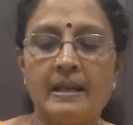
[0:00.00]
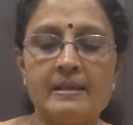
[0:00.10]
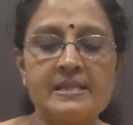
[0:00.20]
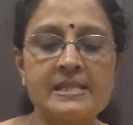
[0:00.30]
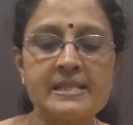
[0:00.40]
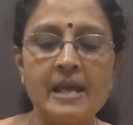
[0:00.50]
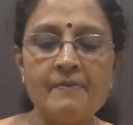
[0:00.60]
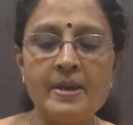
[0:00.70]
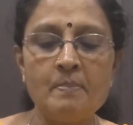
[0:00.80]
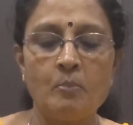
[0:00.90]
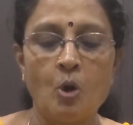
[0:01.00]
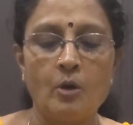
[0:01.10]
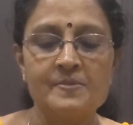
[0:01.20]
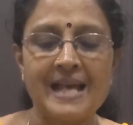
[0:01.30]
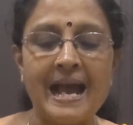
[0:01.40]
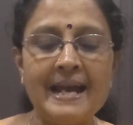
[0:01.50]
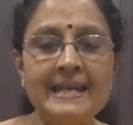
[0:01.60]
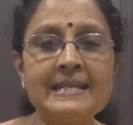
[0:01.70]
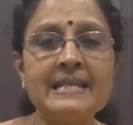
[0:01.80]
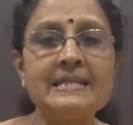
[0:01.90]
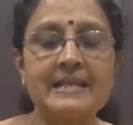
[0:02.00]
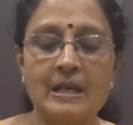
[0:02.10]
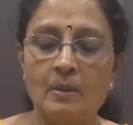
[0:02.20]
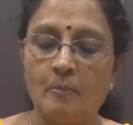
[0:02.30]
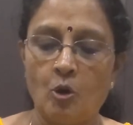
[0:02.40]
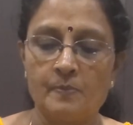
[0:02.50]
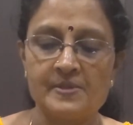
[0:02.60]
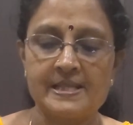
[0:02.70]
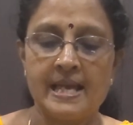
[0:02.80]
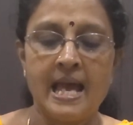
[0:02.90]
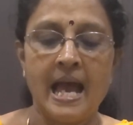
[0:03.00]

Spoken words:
7 bobs, identical bobs,